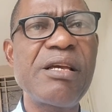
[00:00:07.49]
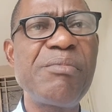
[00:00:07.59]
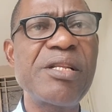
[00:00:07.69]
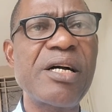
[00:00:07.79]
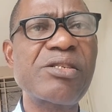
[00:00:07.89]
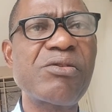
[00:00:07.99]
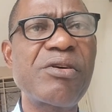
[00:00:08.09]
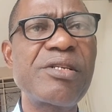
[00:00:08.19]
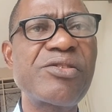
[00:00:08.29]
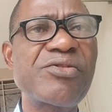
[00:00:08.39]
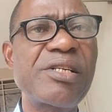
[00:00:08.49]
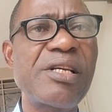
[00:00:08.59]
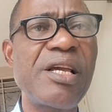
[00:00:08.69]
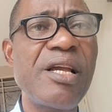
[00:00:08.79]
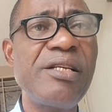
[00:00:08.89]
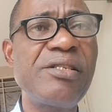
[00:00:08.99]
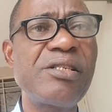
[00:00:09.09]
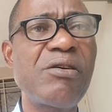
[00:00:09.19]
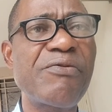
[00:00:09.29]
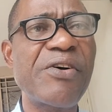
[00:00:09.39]
aiming at scoring straight A's
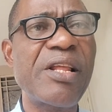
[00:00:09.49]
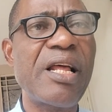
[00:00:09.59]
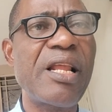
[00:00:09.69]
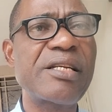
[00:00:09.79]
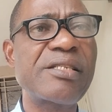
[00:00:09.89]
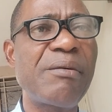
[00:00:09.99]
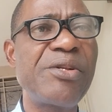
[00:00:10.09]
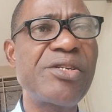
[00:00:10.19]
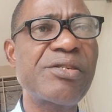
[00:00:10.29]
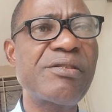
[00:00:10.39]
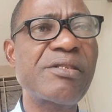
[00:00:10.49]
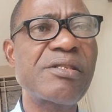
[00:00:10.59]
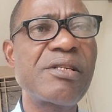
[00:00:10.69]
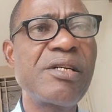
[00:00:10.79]
in your final examinations.